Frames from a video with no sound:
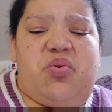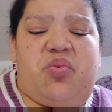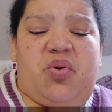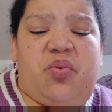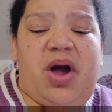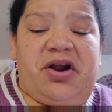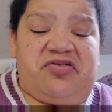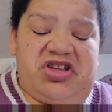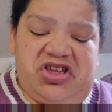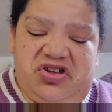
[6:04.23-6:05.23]
well, why
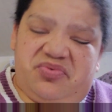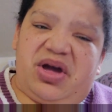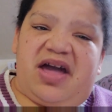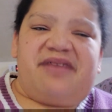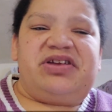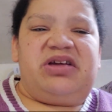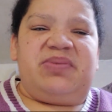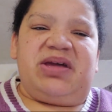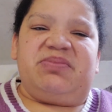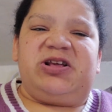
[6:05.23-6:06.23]
don't you have any
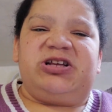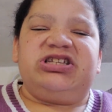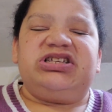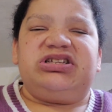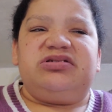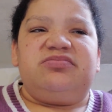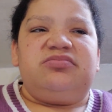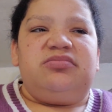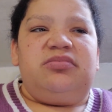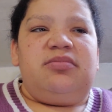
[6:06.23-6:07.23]
babies?
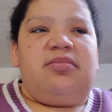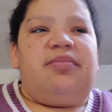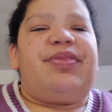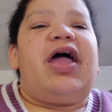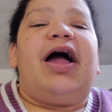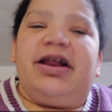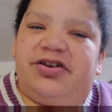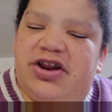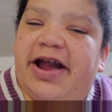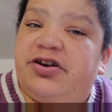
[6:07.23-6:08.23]
I
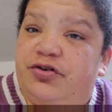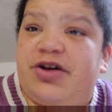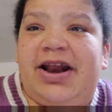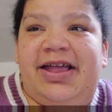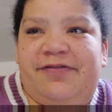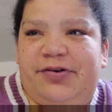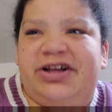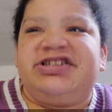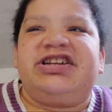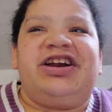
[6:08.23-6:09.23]
do try to give
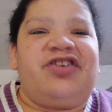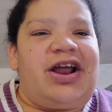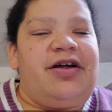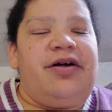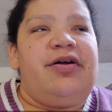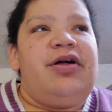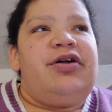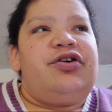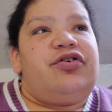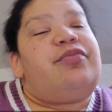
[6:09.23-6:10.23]
grace, and I try to
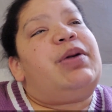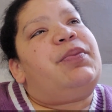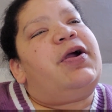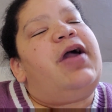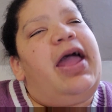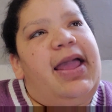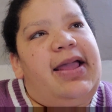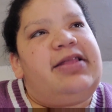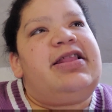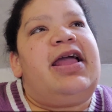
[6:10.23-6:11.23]
remember,
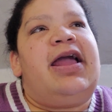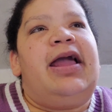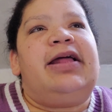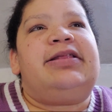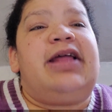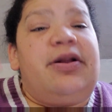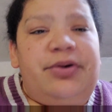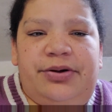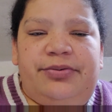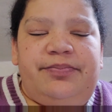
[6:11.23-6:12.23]
hey, they
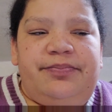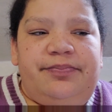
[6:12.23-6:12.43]
don't know.